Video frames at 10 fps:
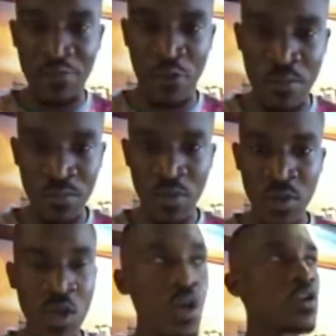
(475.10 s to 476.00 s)
have performed,
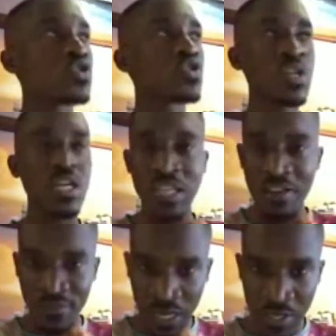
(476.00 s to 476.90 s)
you shouldn't
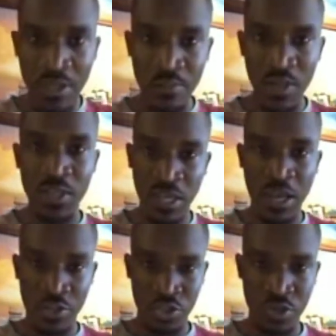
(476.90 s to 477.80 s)
have let them in the
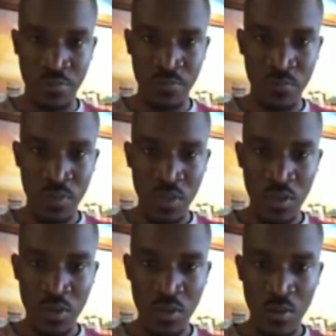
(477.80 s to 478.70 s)
country.
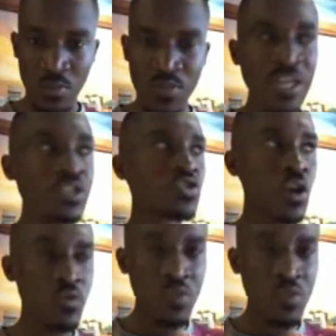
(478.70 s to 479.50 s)
There is